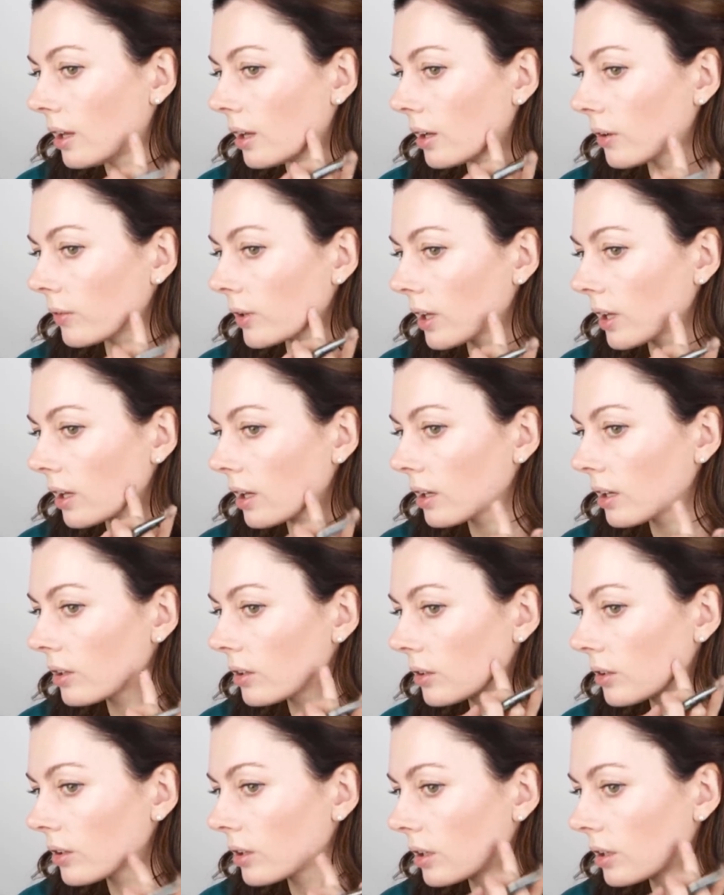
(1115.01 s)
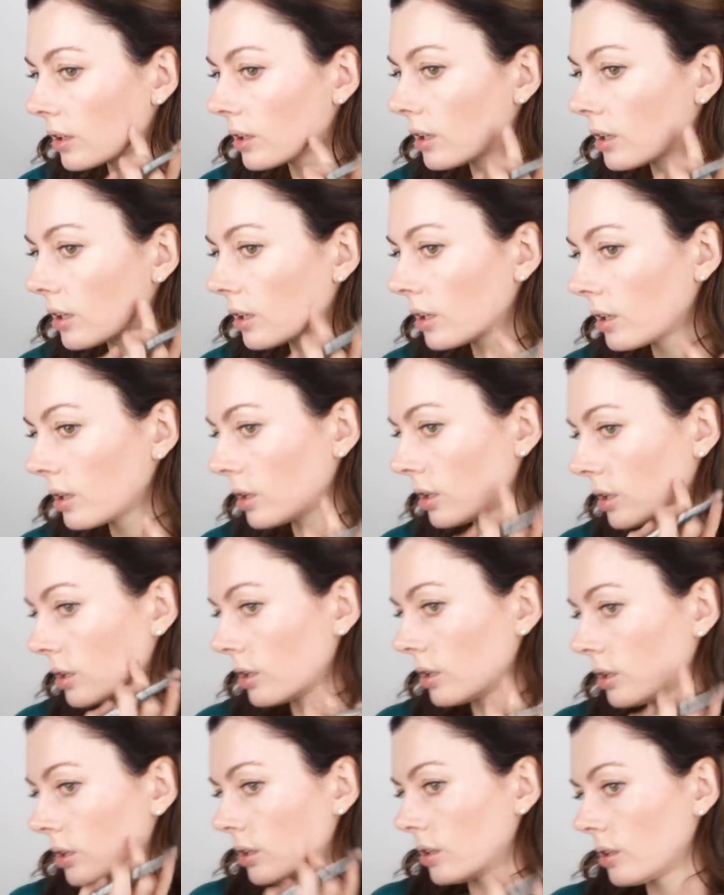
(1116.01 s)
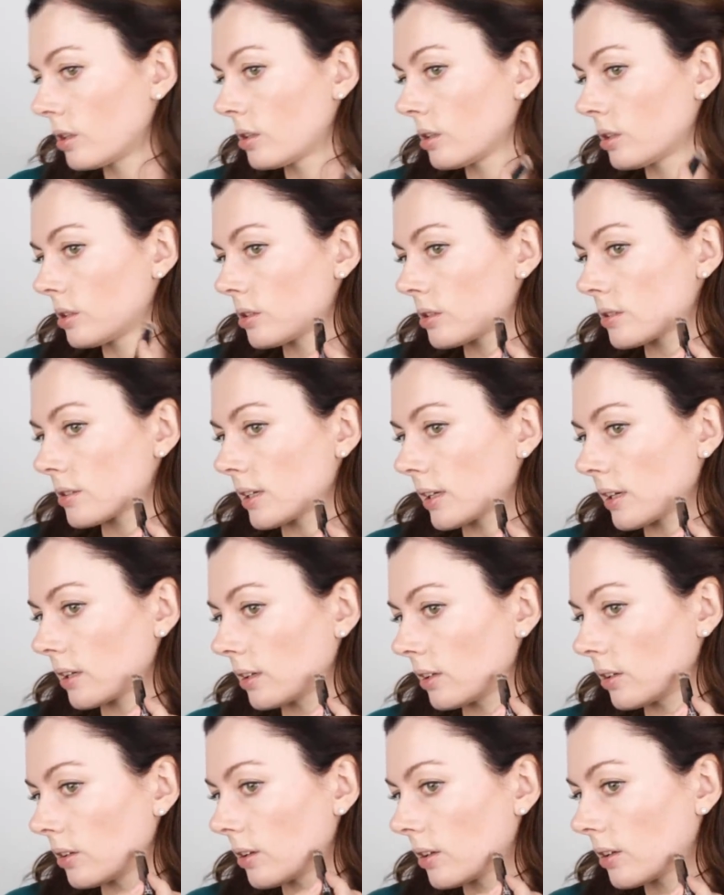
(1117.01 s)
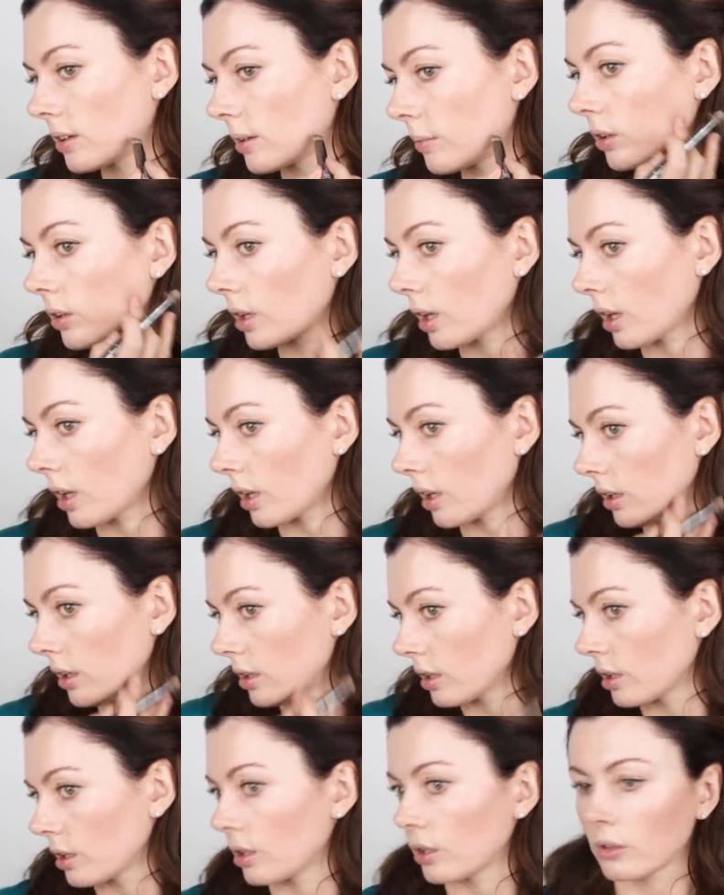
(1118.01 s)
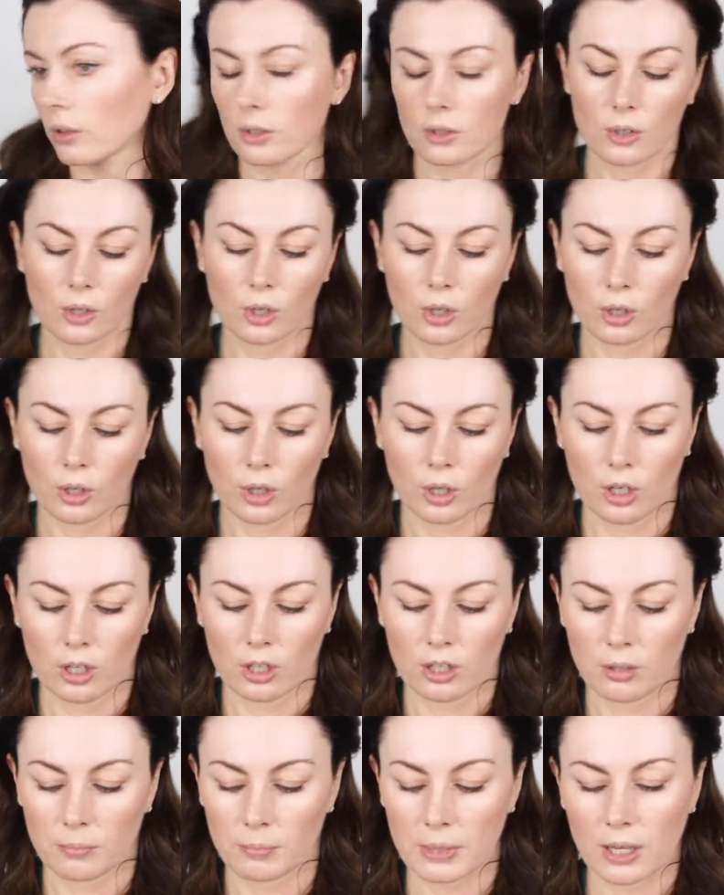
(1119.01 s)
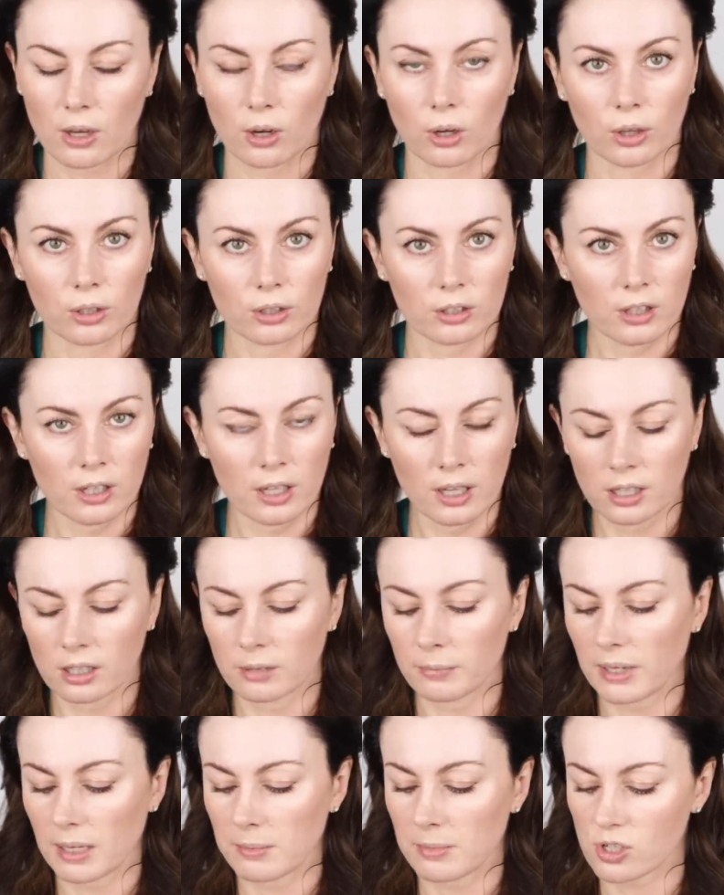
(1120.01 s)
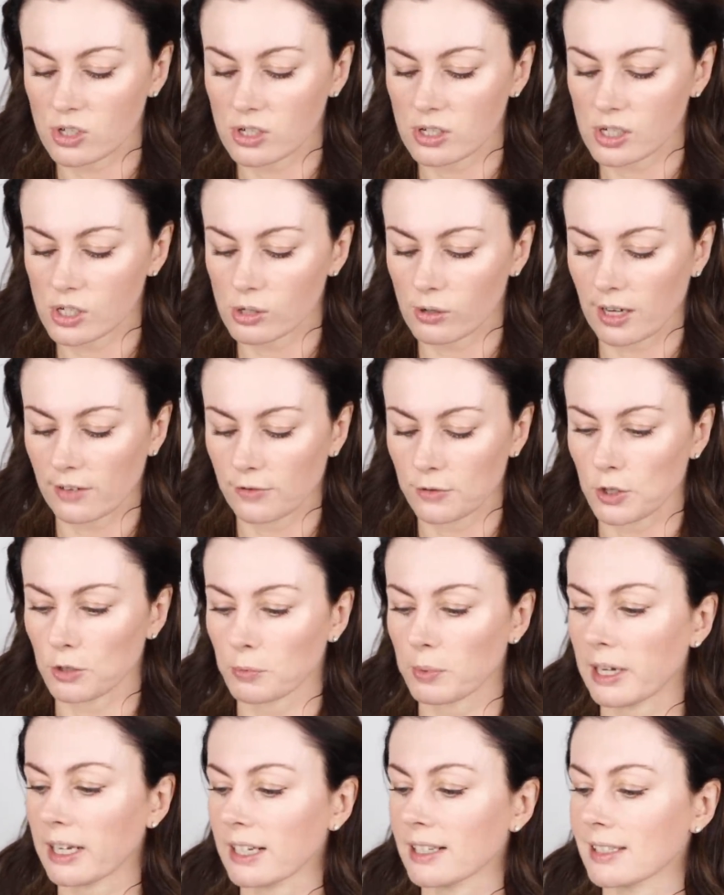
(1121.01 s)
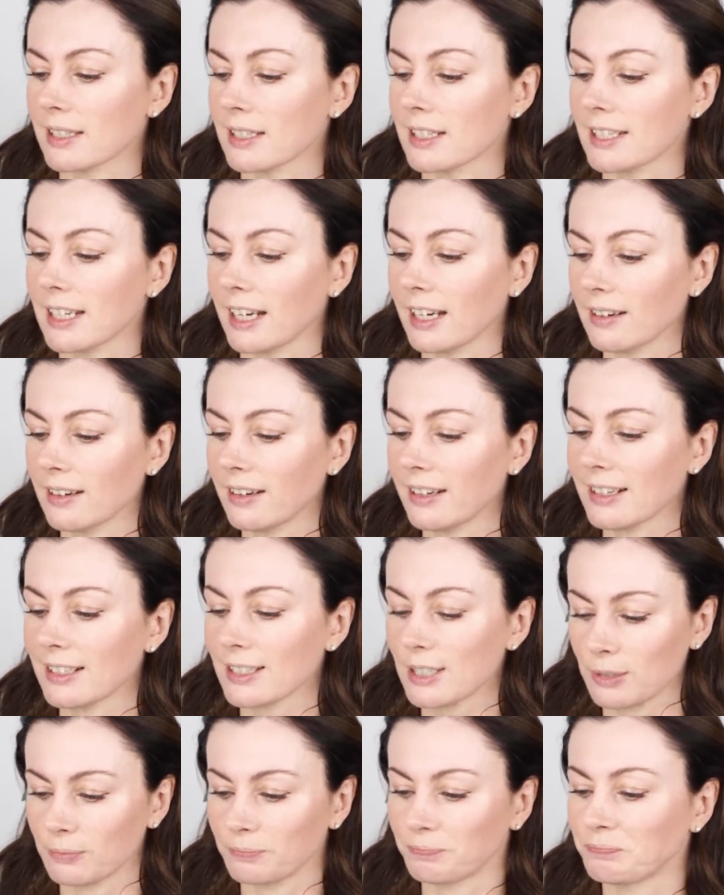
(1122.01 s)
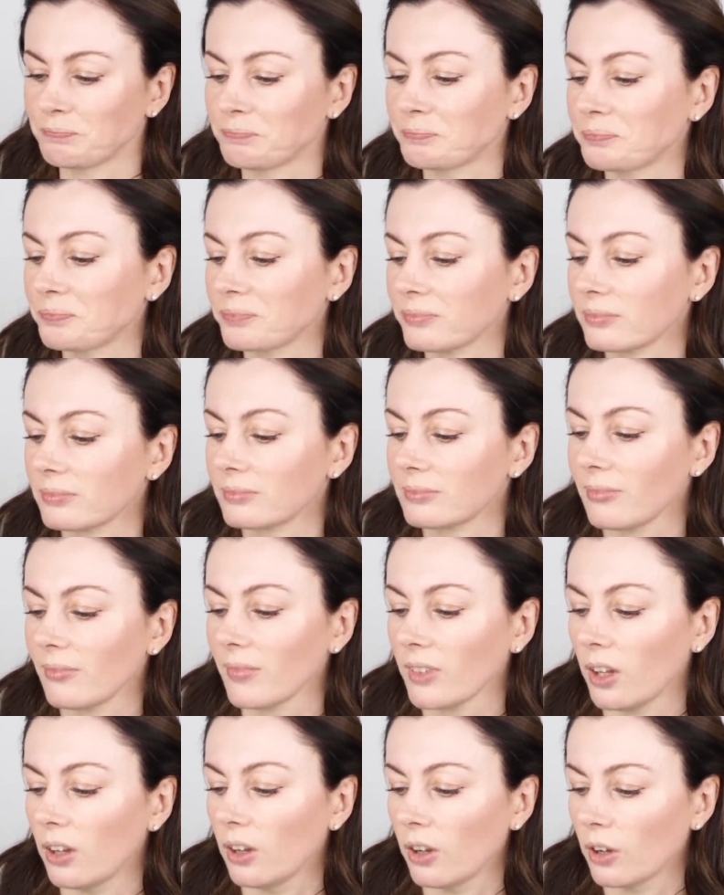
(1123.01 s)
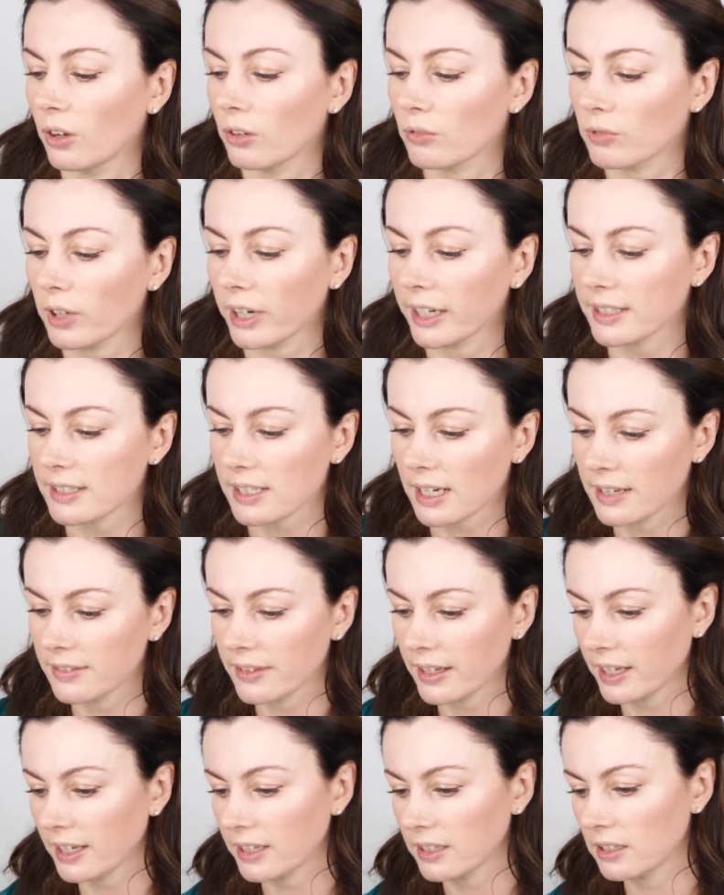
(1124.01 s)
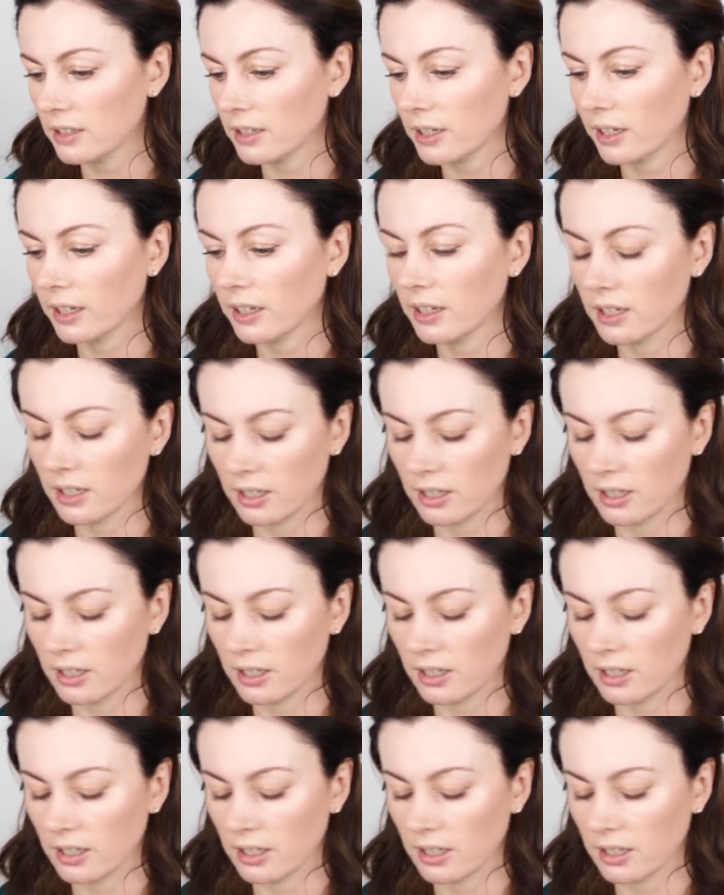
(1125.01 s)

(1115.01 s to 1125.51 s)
there we go. Just like a little, okay. Begone, blemishes, you have no place in date night. Right, and then